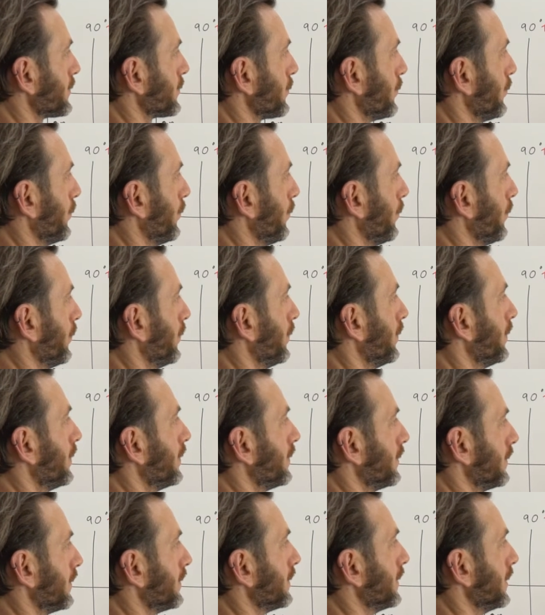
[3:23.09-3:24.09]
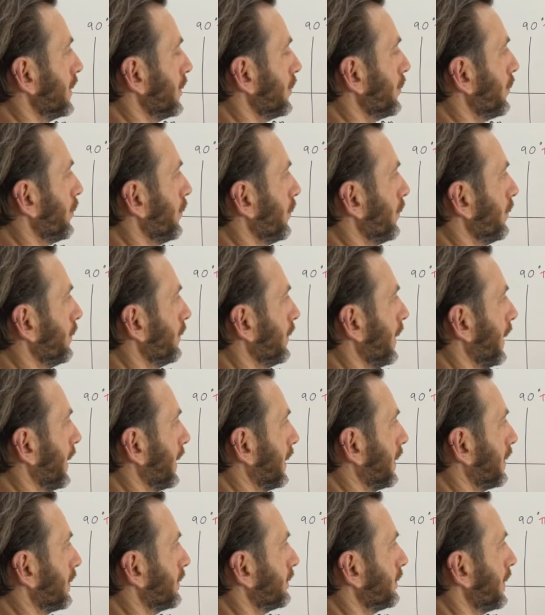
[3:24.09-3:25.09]
So, you know,
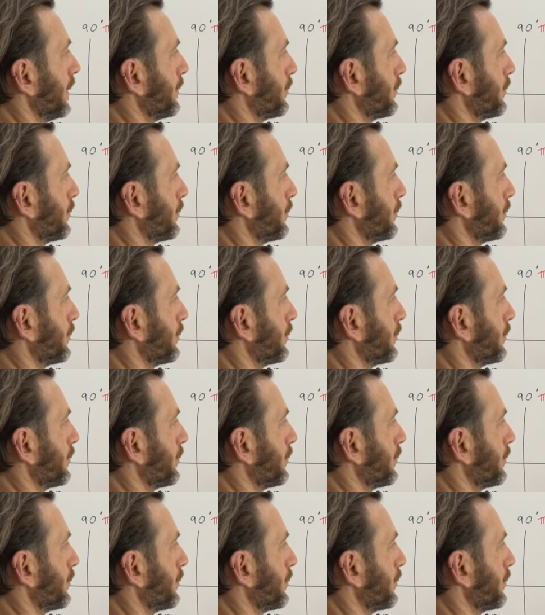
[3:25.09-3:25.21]
like